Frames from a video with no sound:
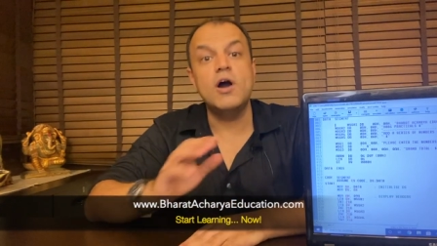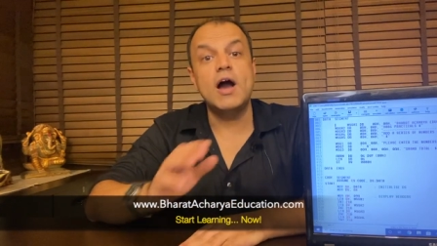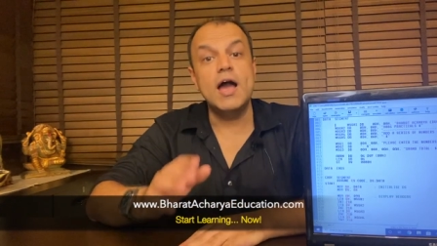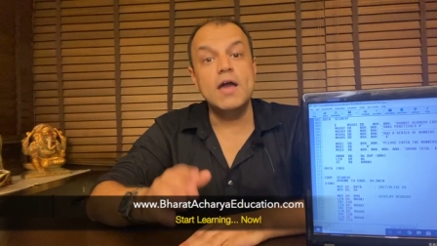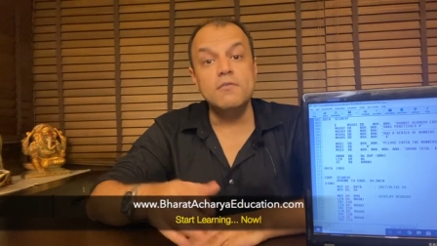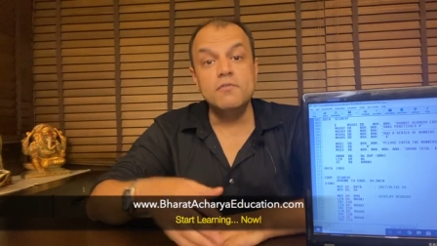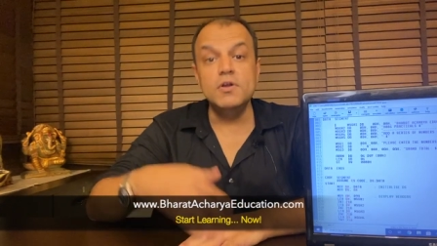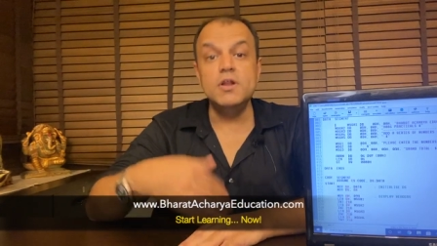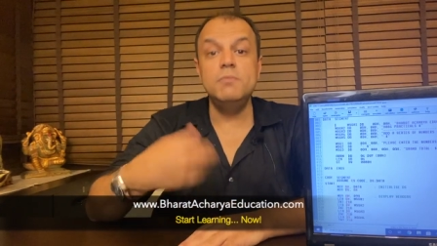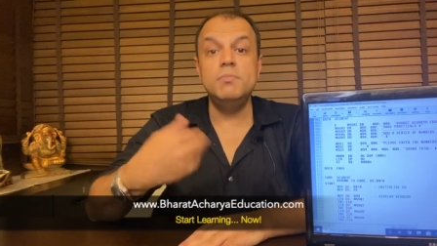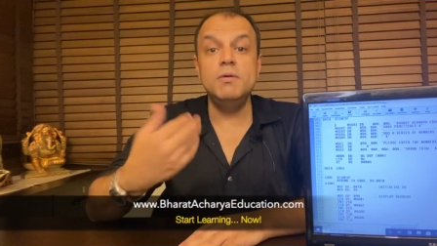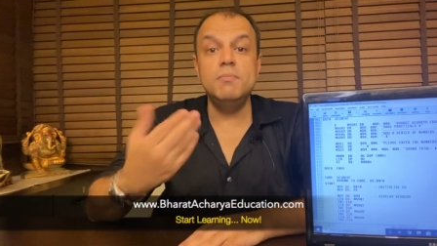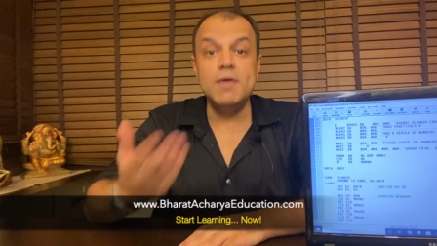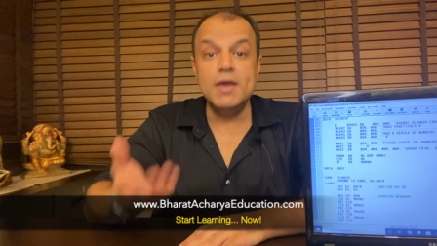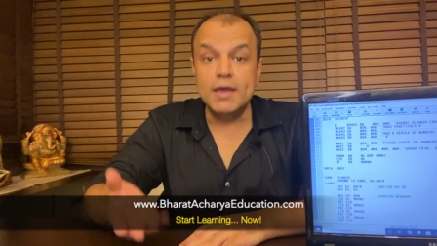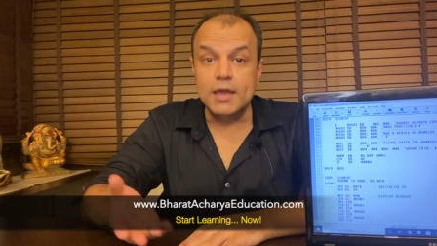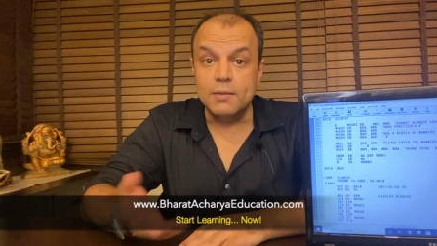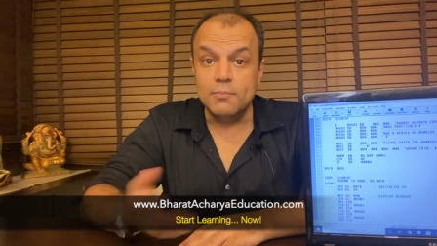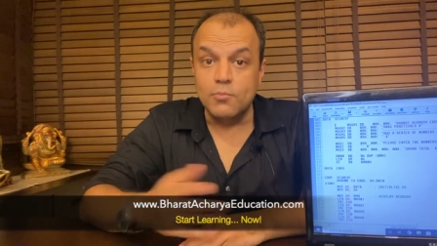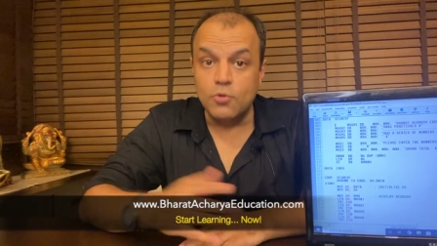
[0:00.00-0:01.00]
I will be
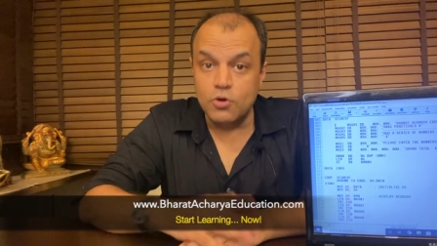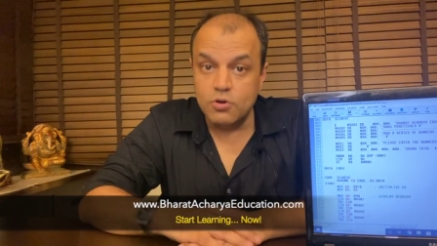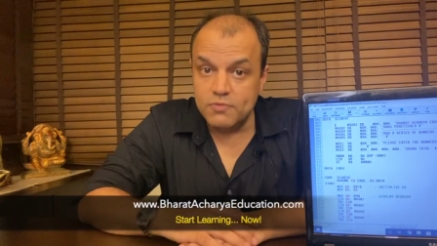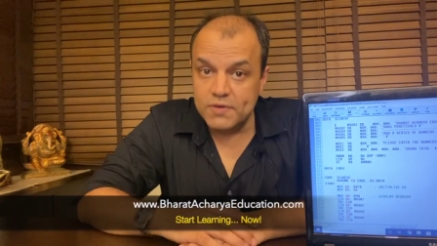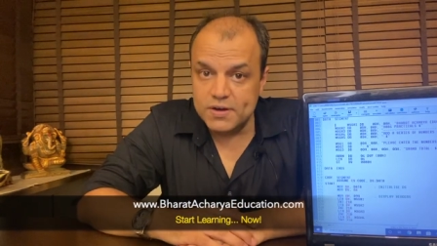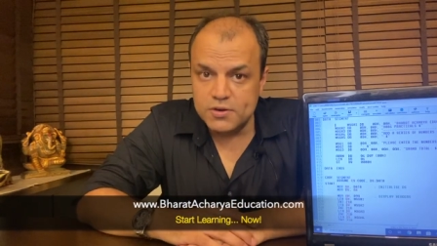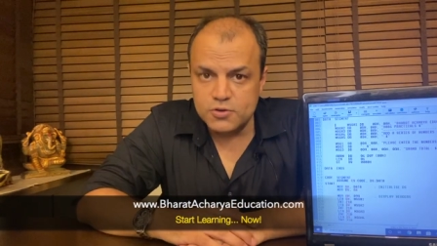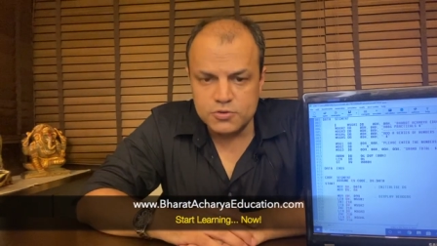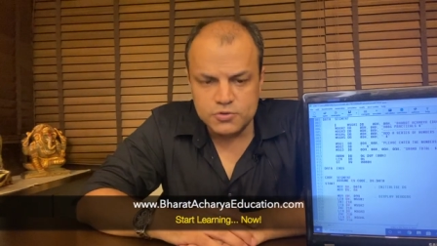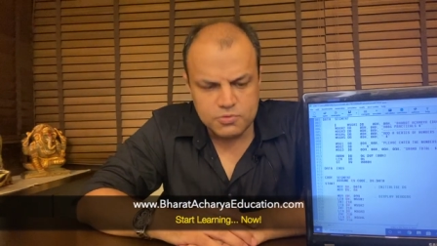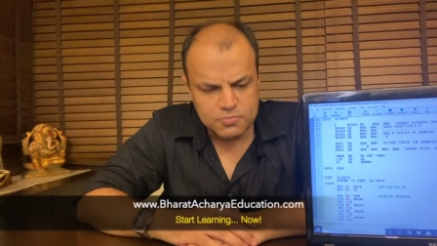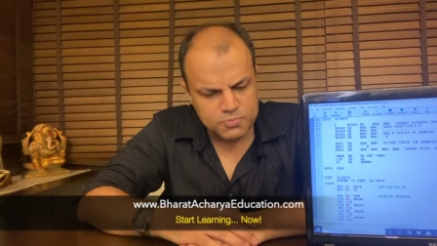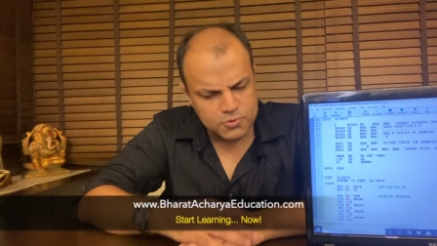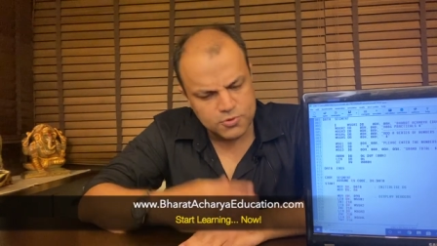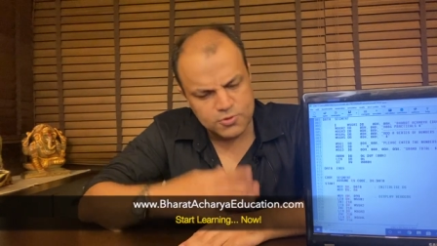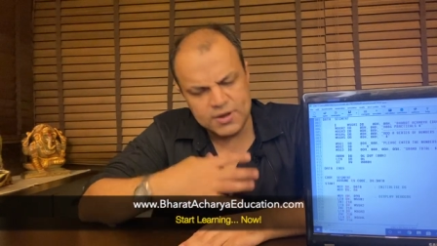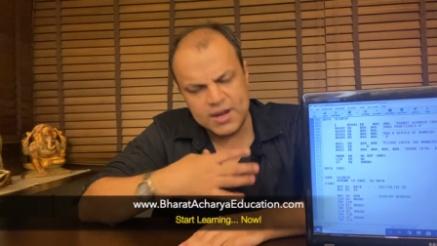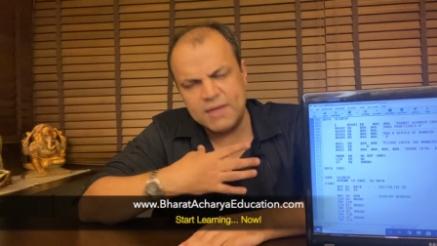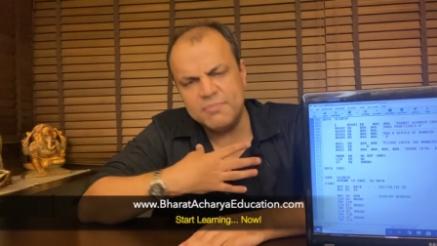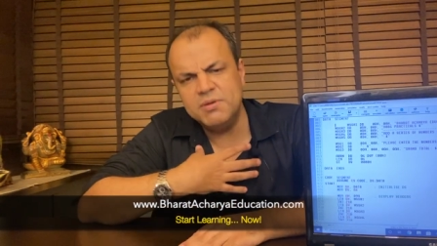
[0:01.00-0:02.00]
making more videos on
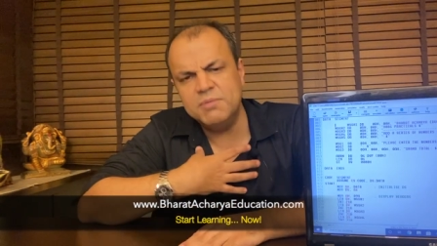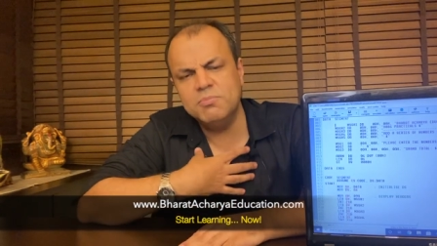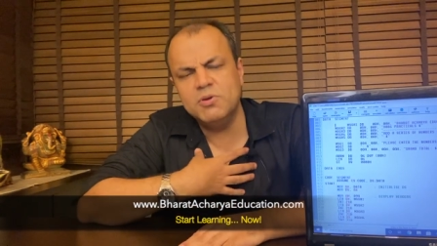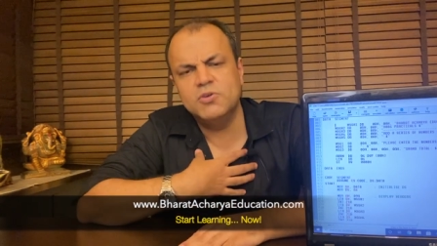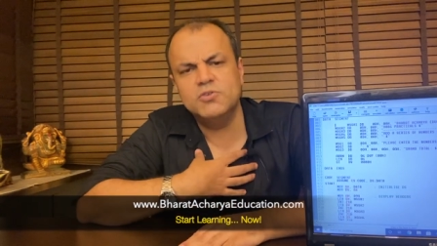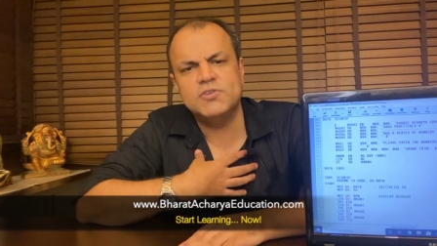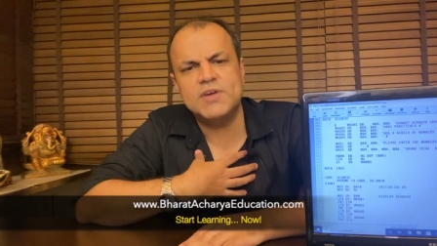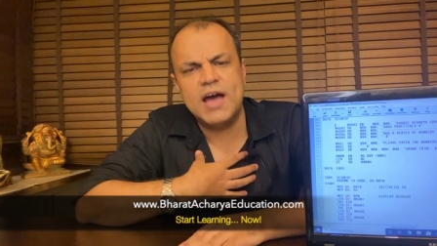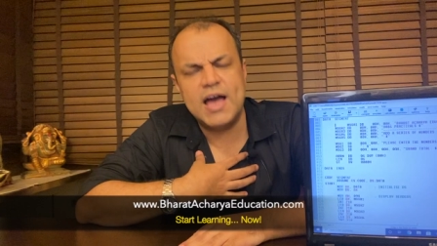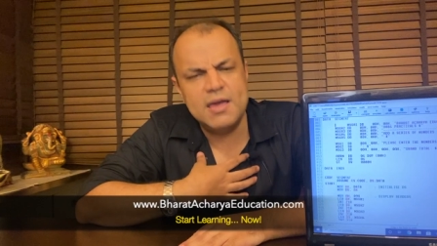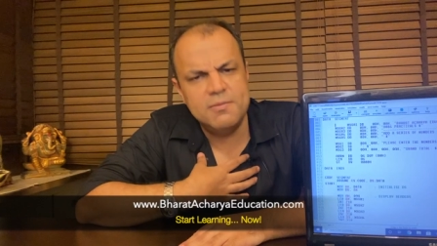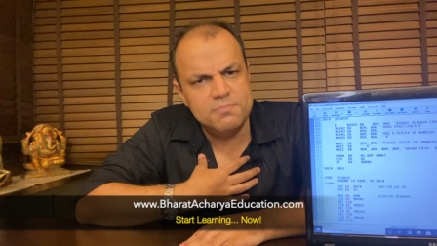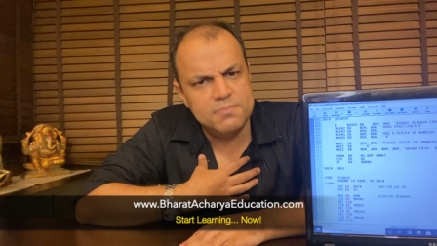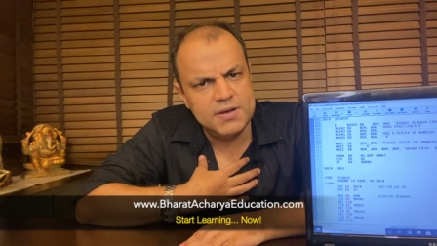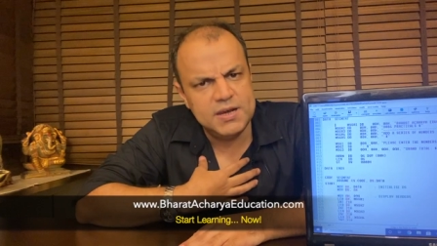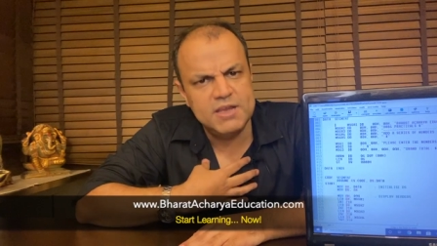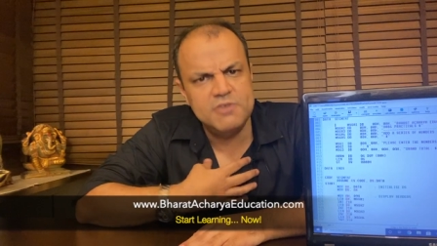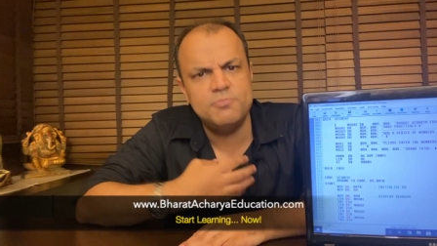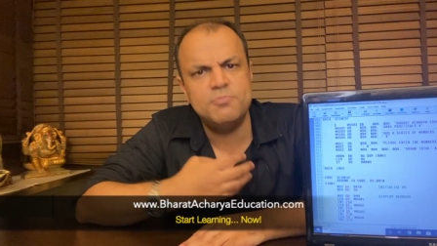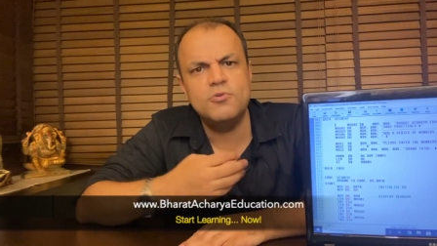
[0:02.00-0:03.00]
programming because I
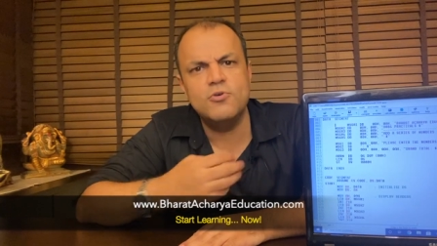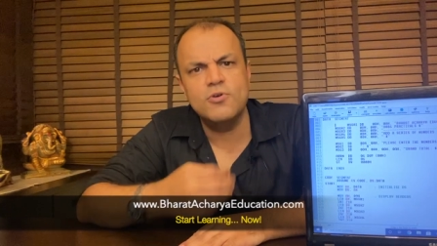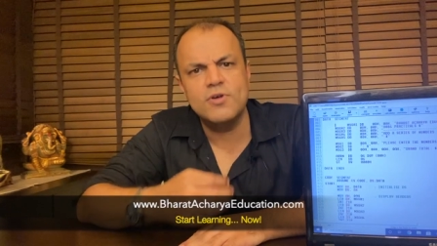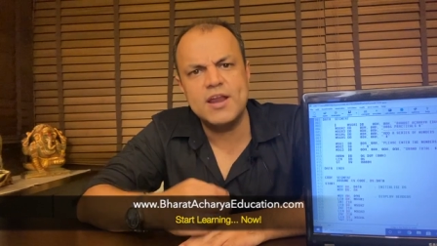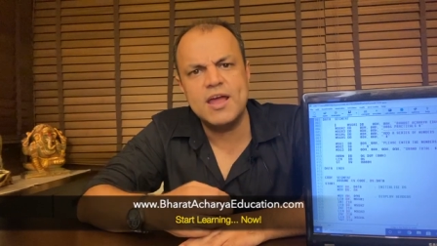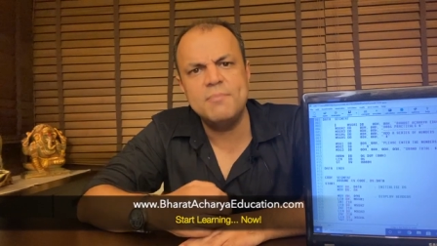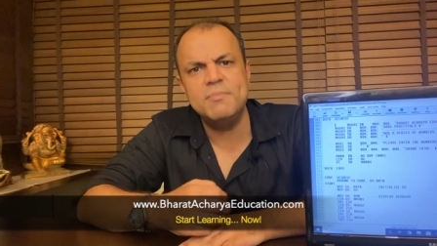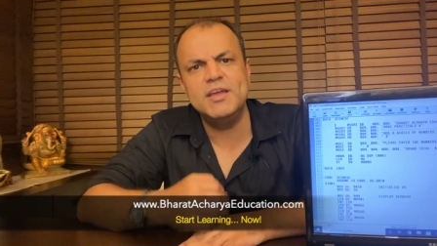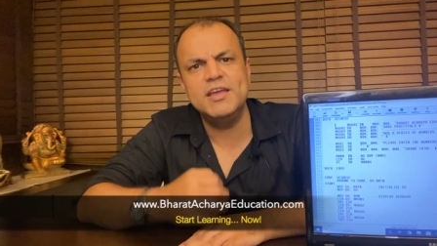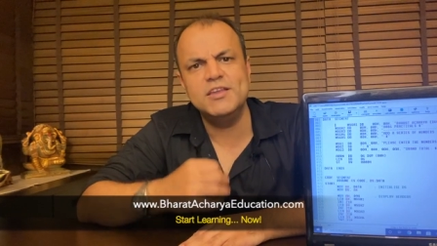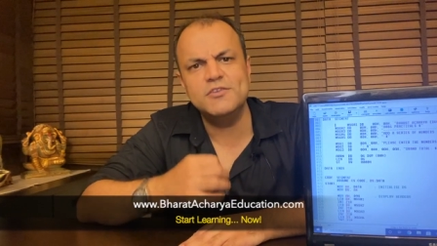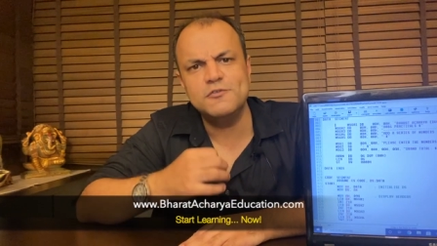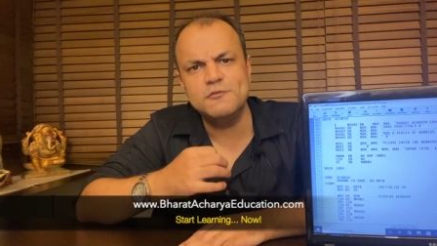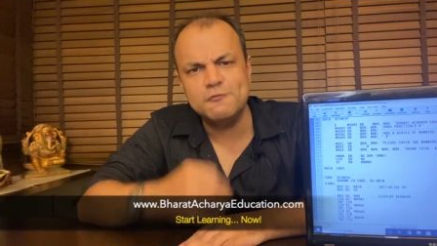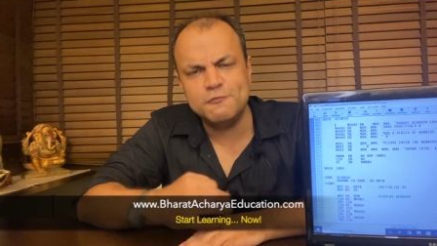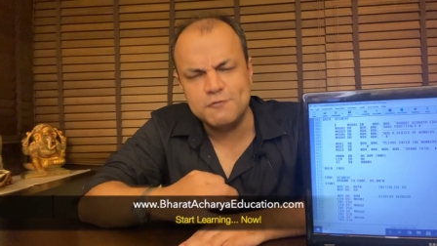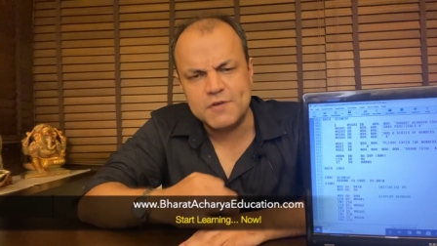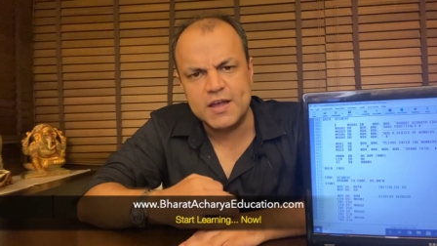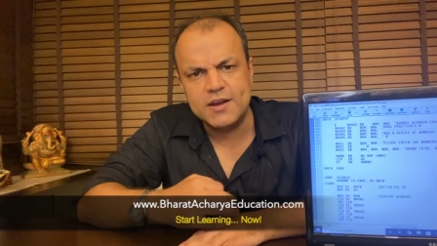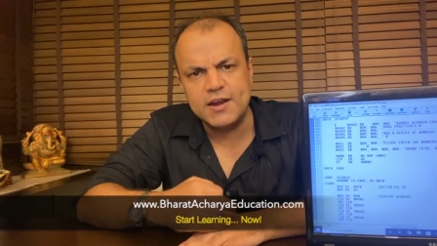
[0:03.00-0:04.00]
believe programming is
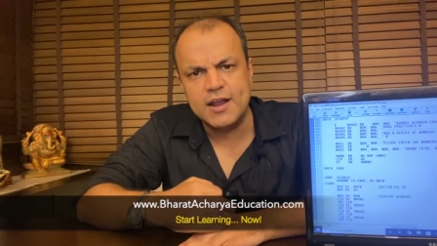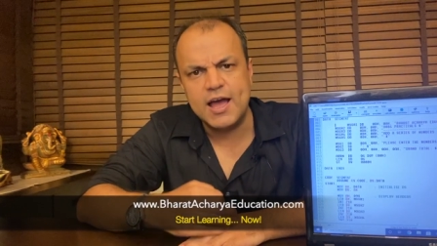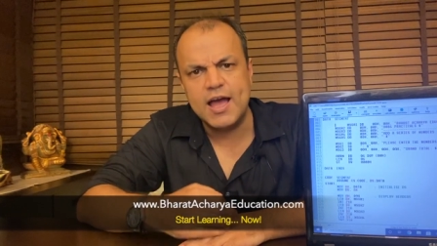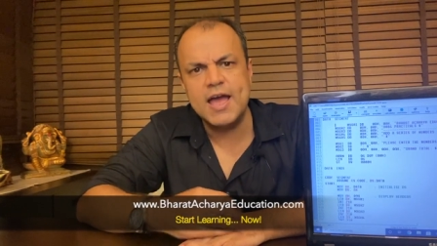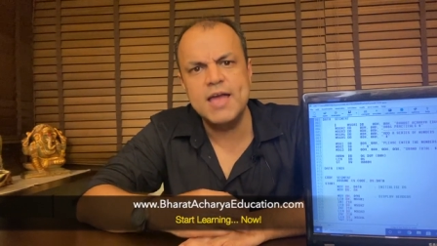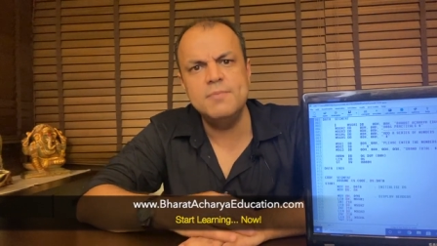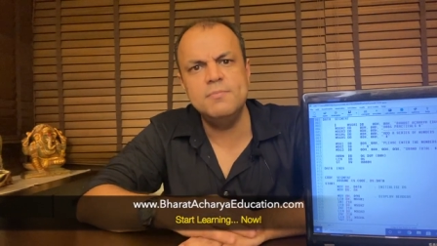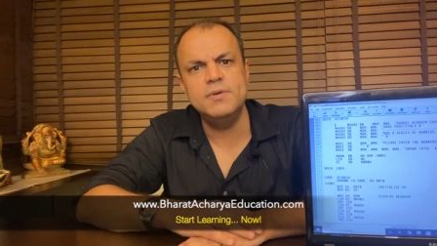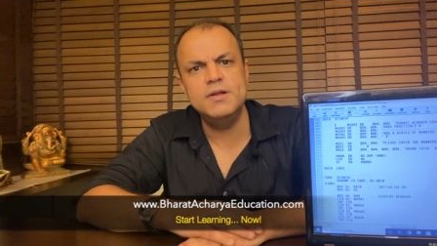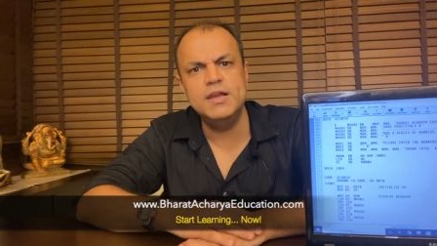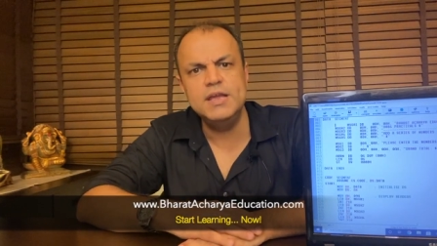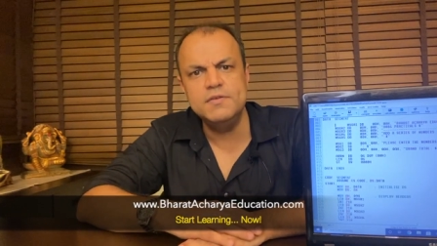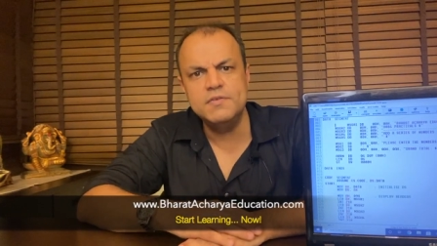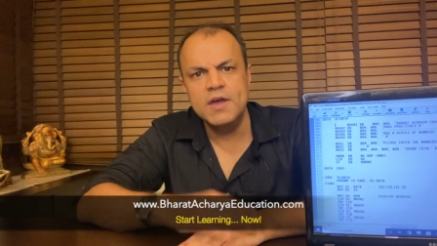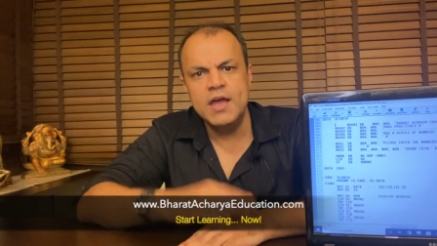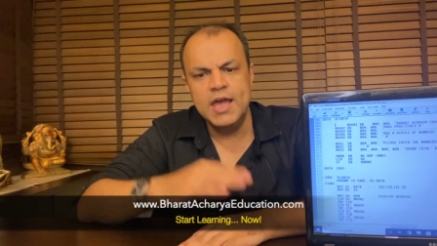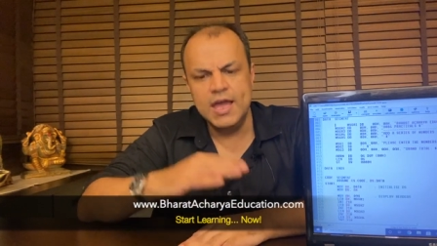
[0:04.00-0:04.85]
fun. I believe